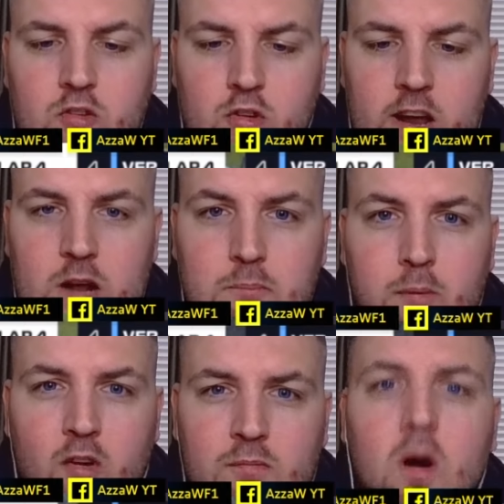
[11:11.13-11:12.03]
screen
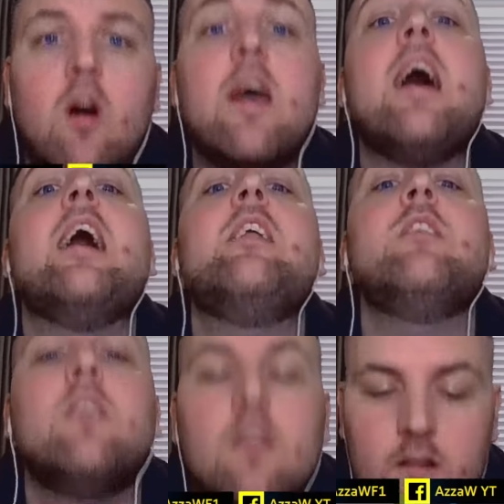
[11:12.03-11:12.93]
above my head,
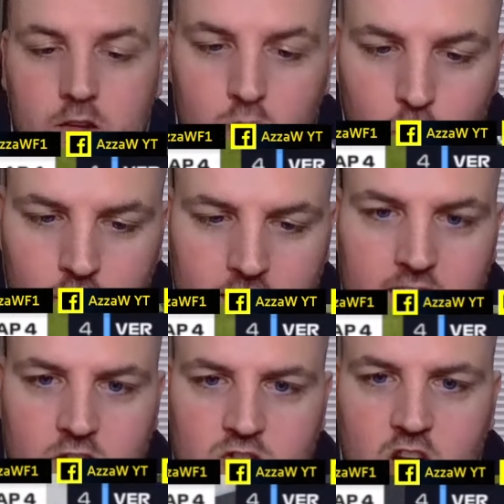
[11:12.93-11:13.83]
what it
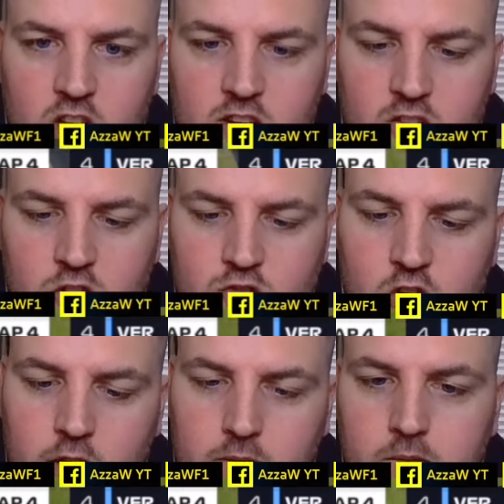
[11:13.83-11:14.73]
is starting to dry.